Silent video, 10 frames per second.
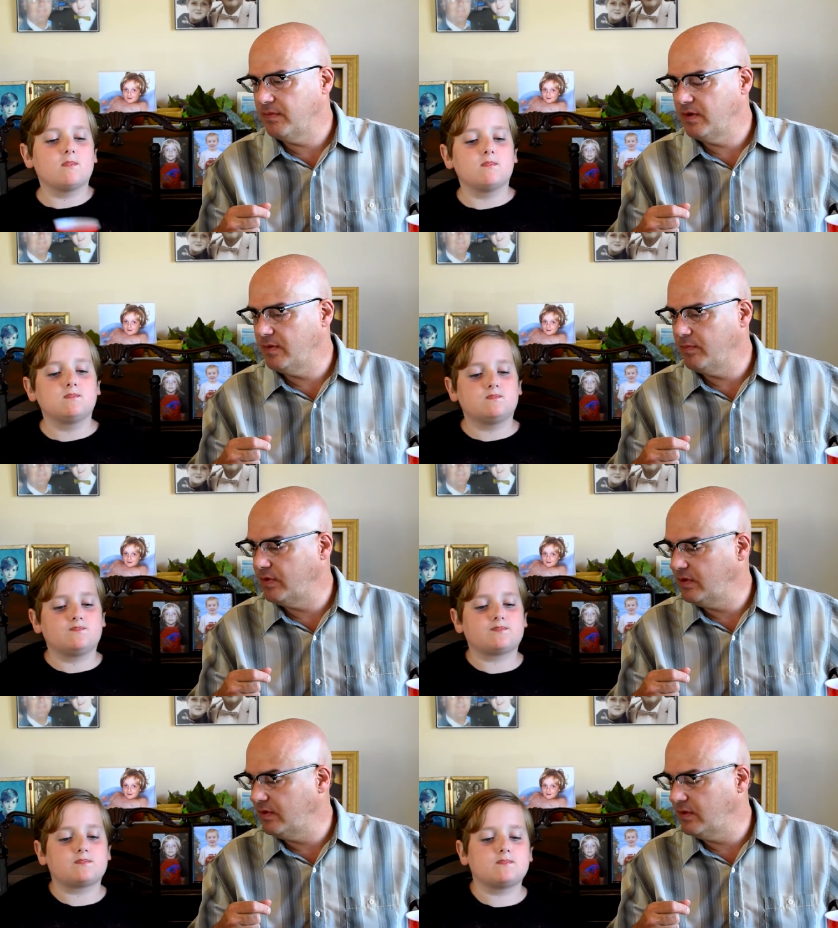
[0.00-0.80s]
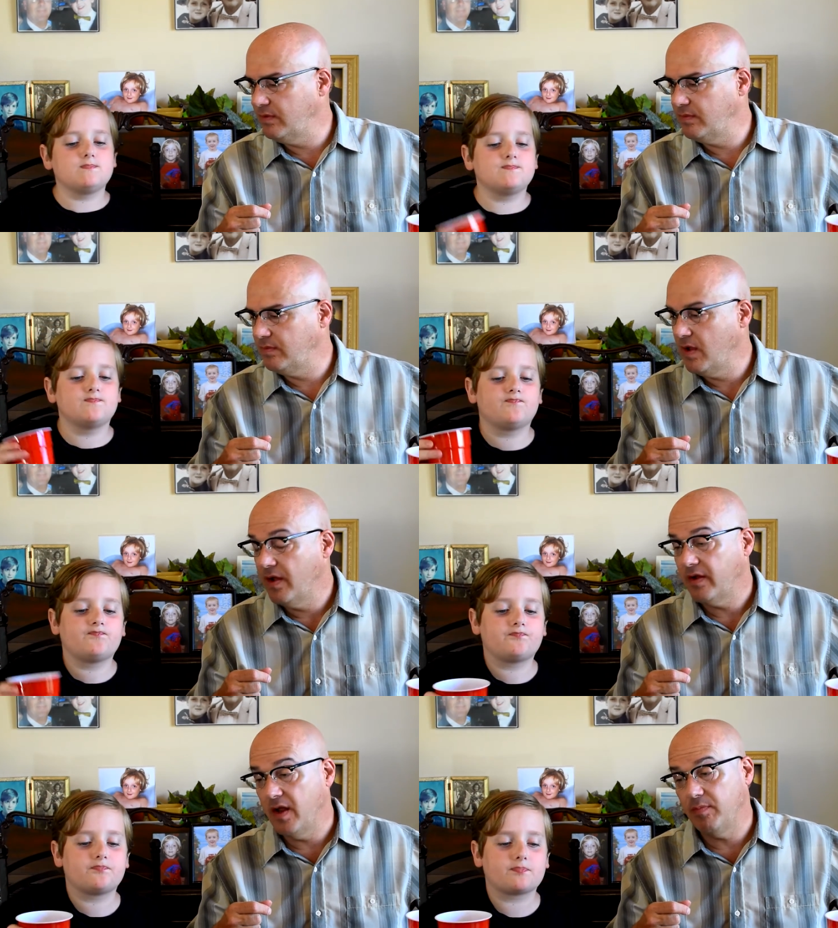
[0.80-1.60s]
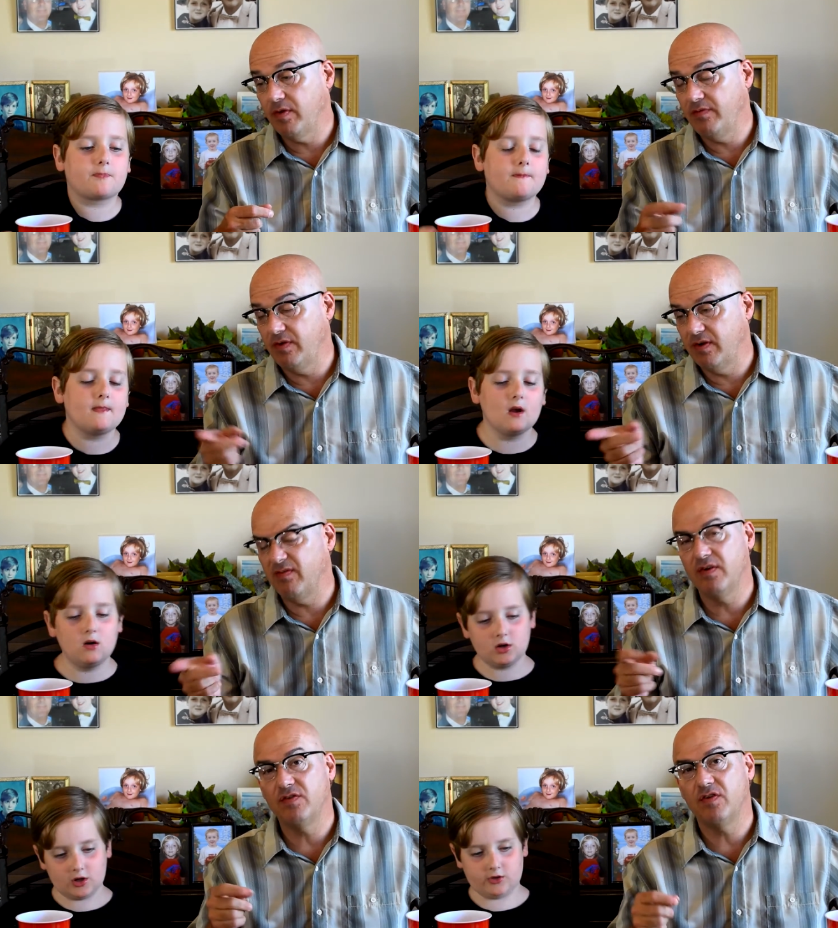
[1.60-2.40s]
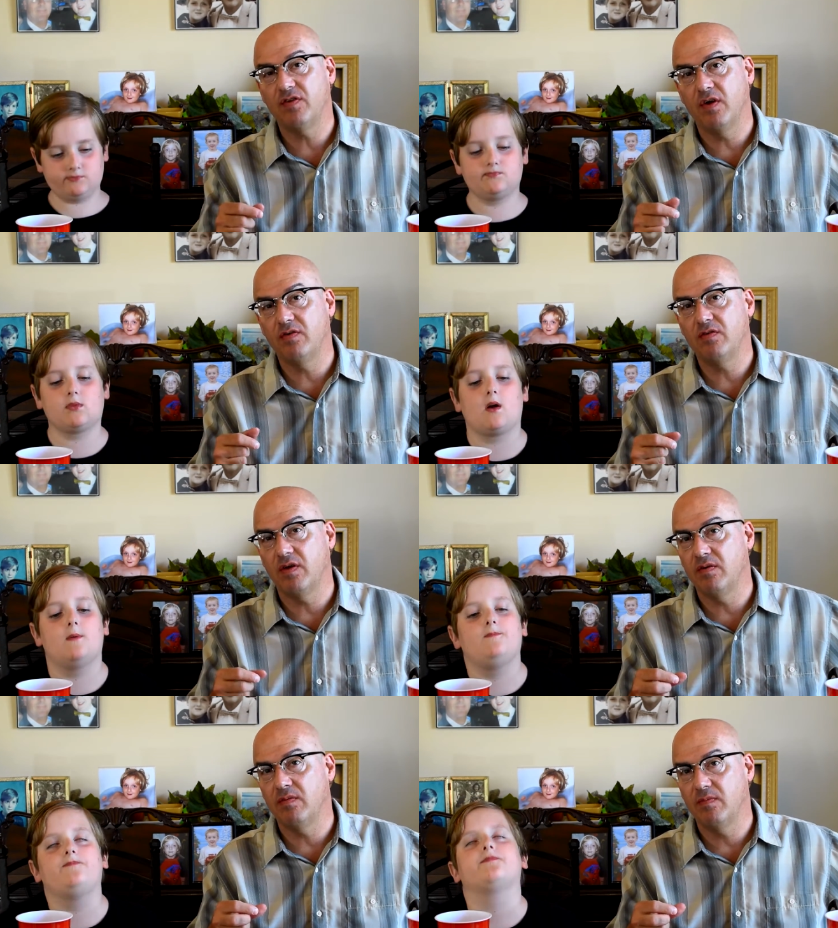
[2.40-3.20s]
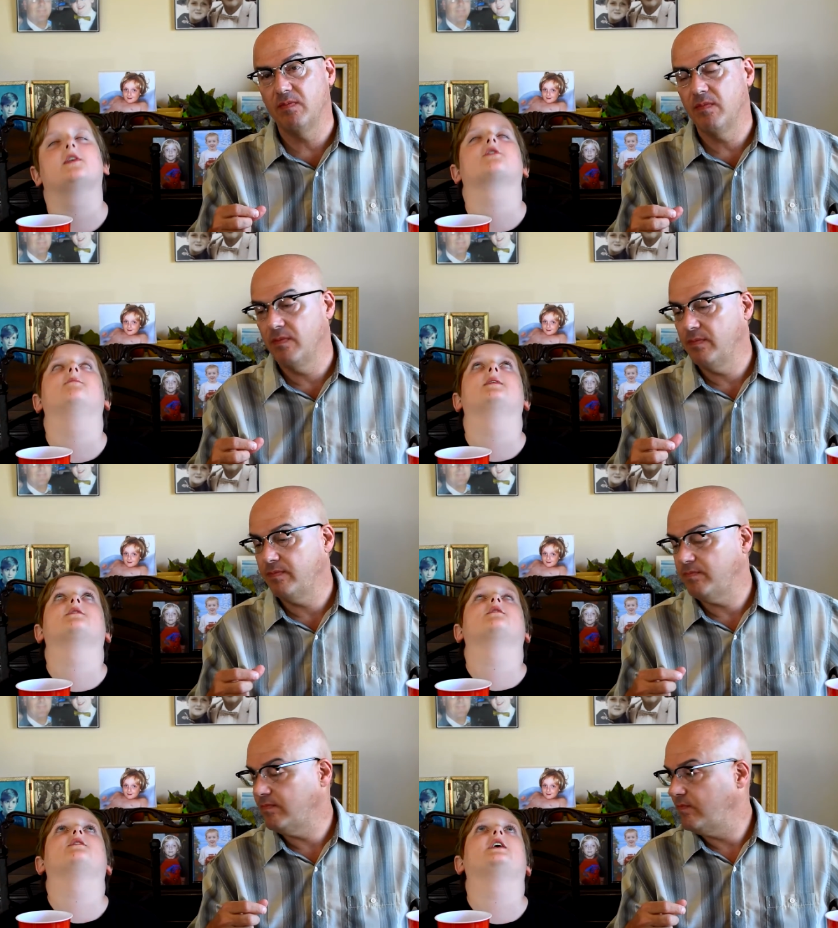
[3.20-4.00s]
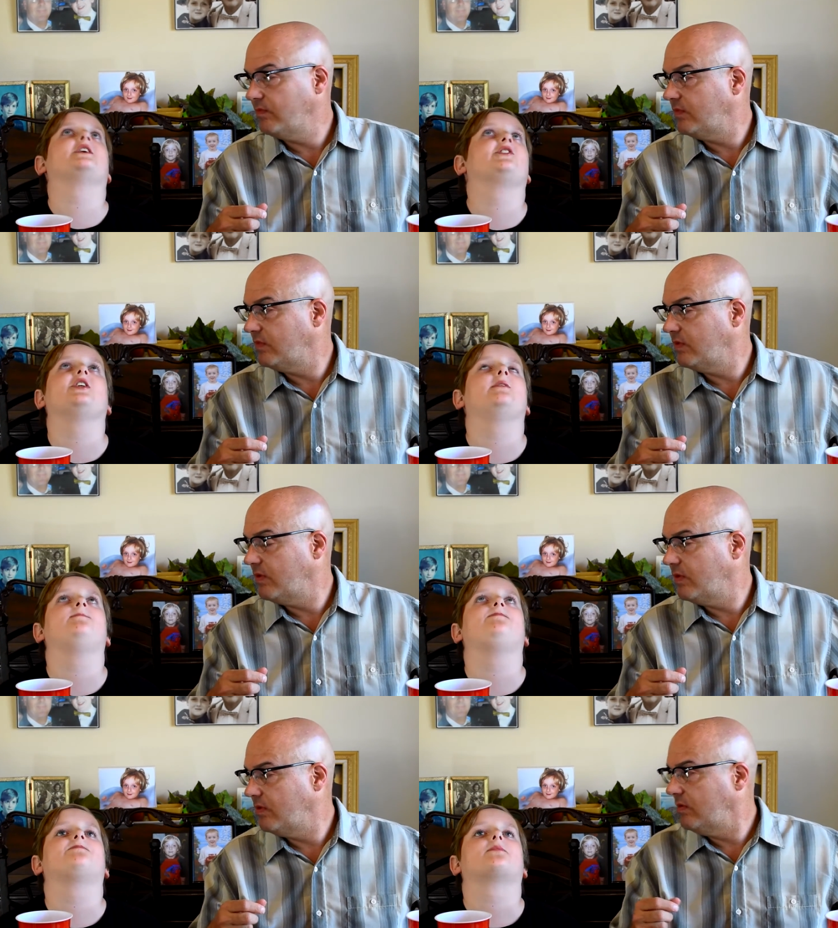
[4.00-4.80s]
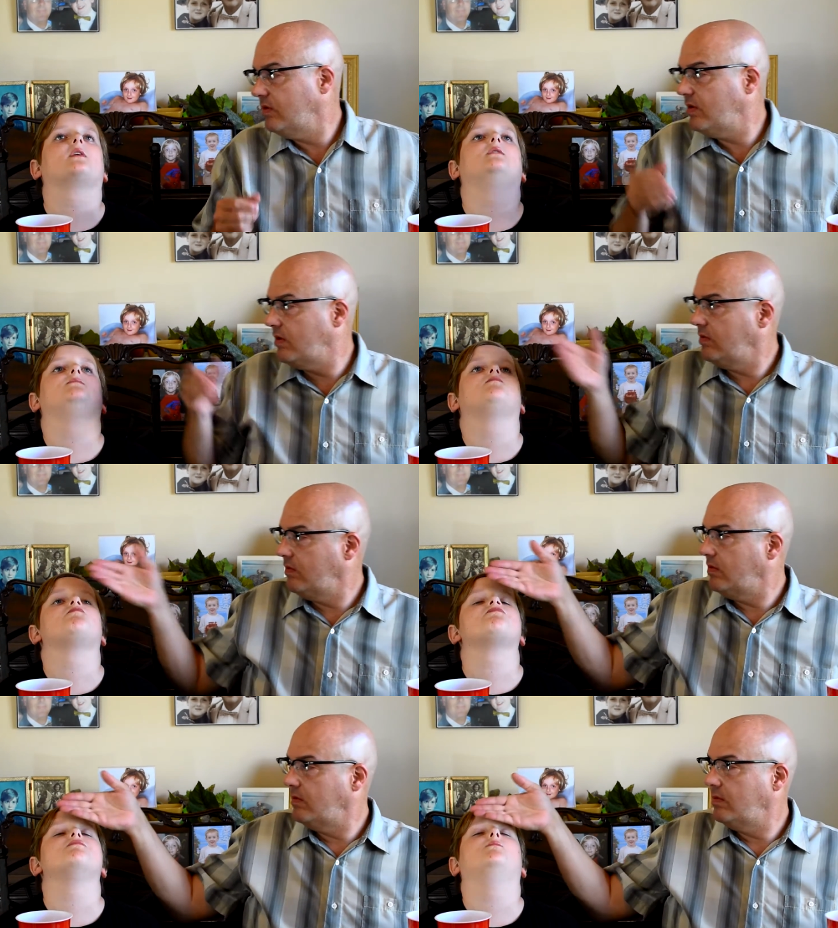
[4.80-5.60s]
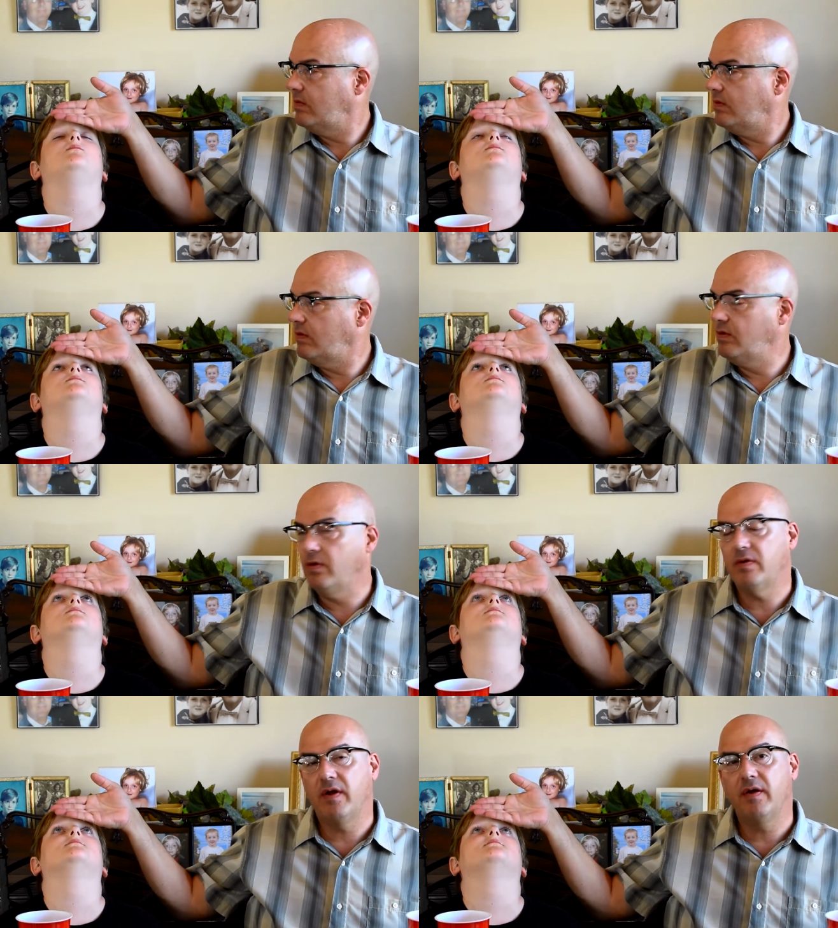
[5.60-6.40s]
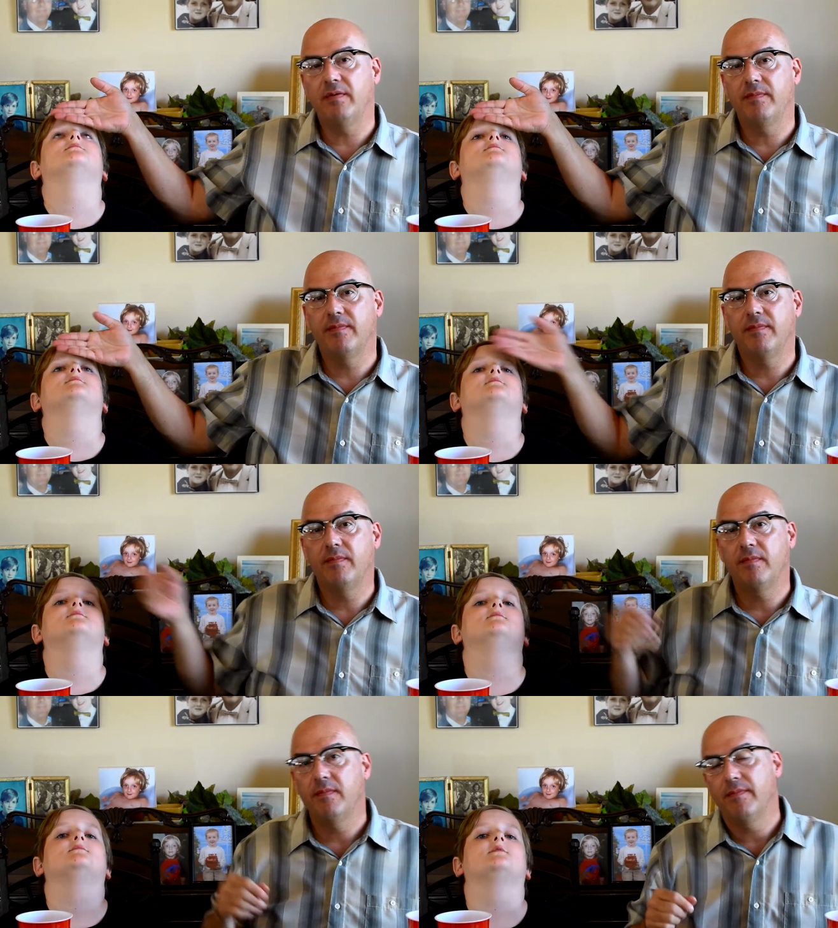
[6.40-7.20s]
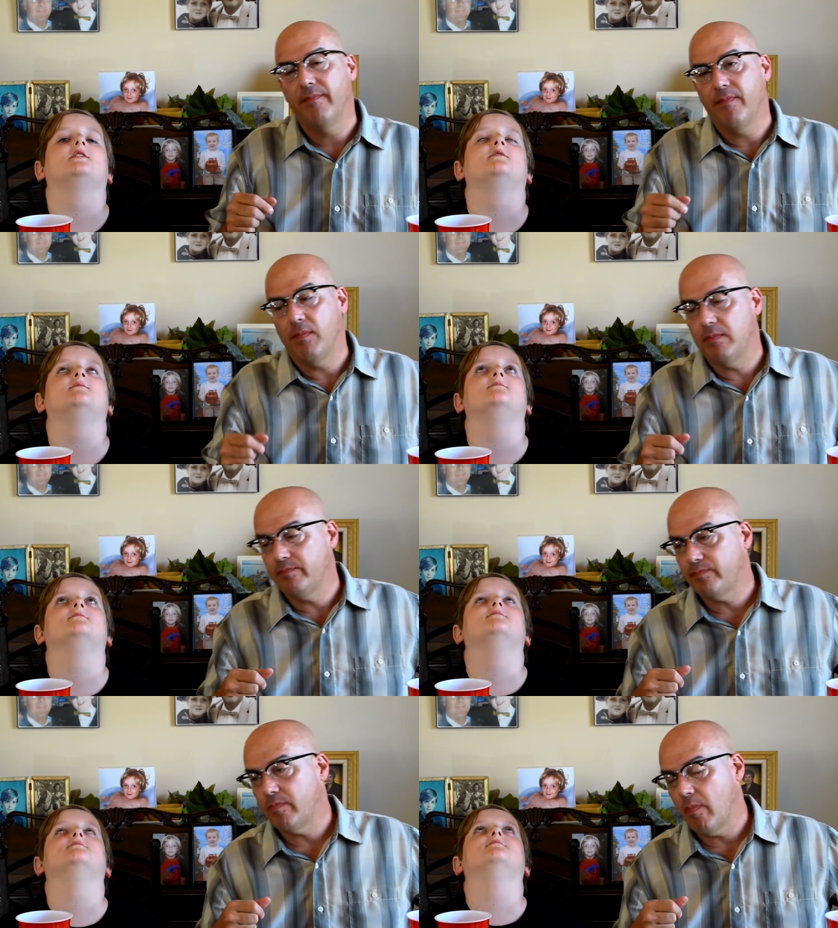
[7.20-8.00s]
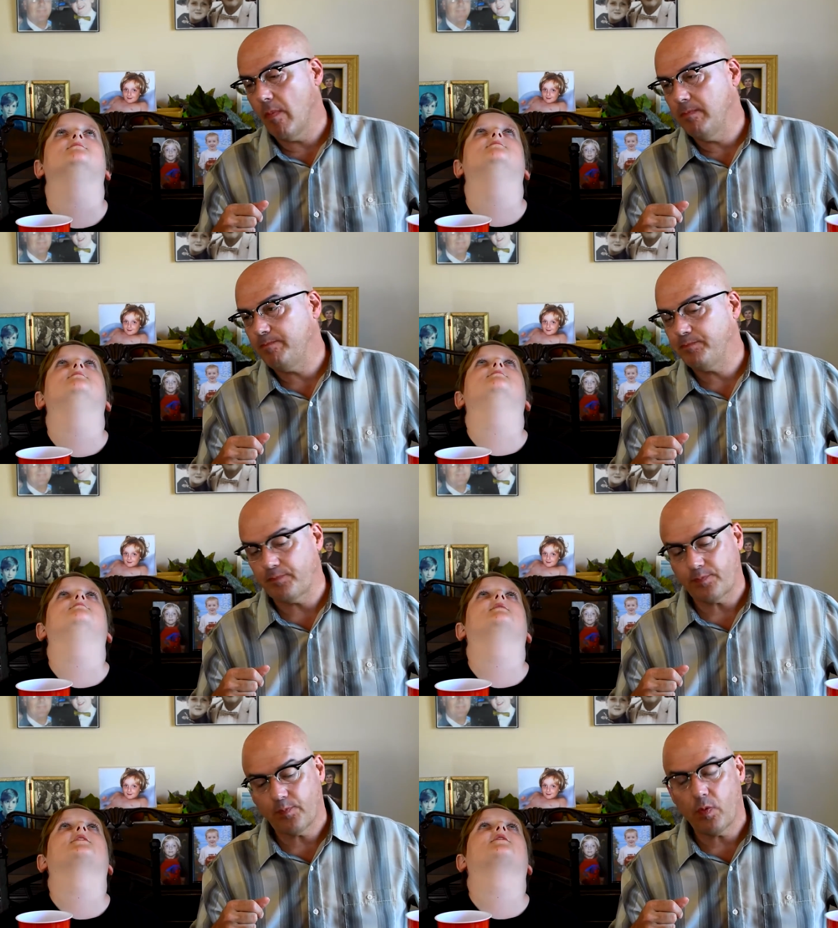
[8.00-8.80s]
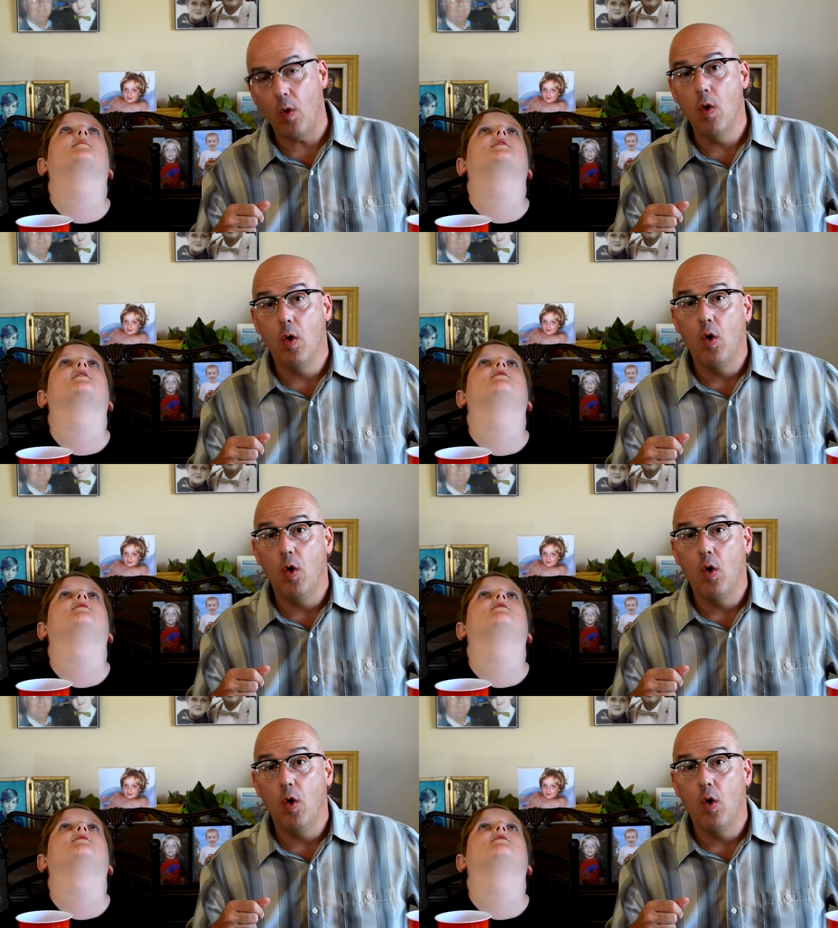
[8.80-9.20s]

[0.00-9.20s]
Speaker 1: You did pretty good. I can't believe you didn't finish the toast though.
Speaker 2: It's amazing that I didn't.
Speaker 1: You know. Are you okay?
Speaker 2: No. My stomach is